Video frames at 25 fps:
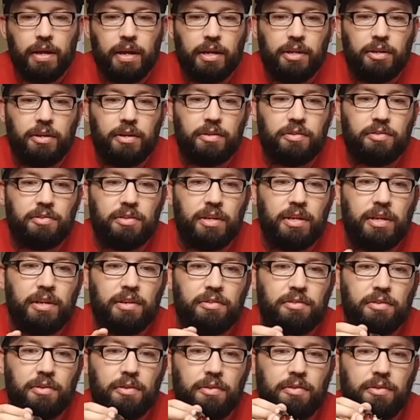and you can see,
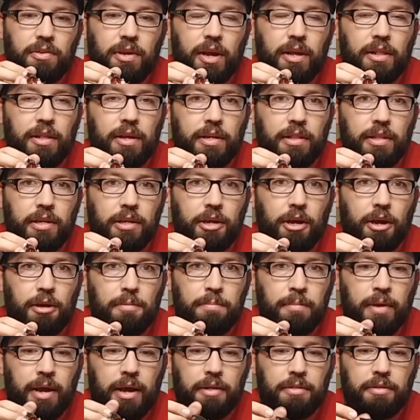so it's got like the
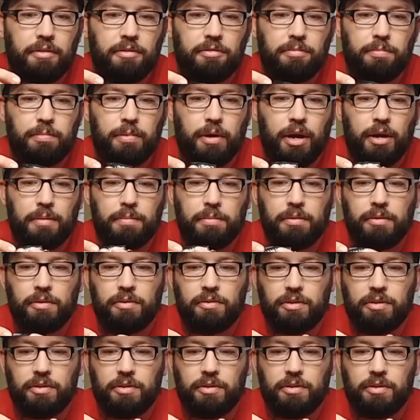cup mouth as a popper.